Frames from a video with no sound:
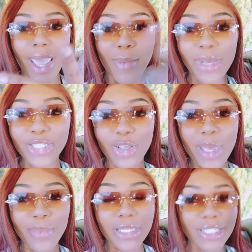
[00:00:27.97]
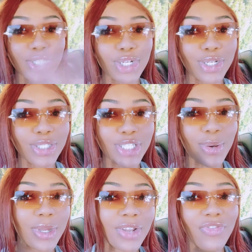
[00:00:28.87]
Hey, my Zoe babies, it's your girl
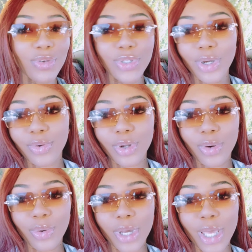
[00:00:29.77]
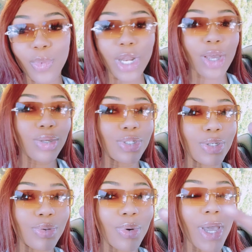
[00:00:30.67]
Zoe. And if you don't know who I am, well, now you
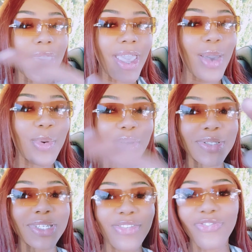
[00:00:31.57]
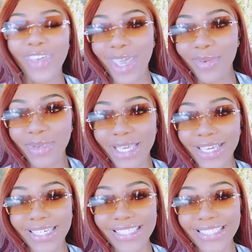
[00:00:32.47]
do. And welcome to the
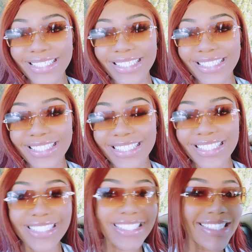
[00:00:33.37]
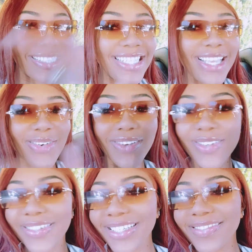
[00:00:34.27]
family. Welcome to the family. We're
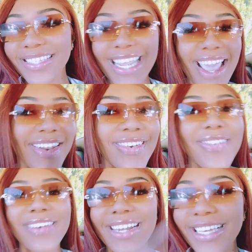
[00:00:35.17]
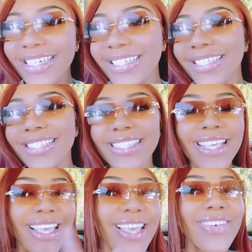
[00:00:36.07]
doing something today. I don't know what it is.
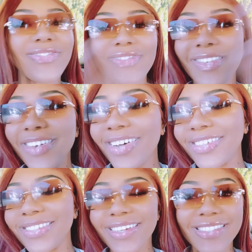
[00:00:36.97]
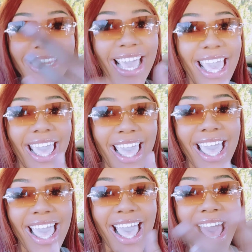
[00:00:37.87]
Yeah, I look kinda but we're going to do something today.
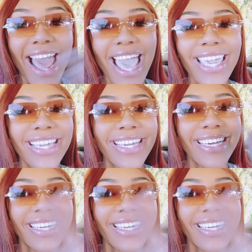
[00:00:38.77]
Alright.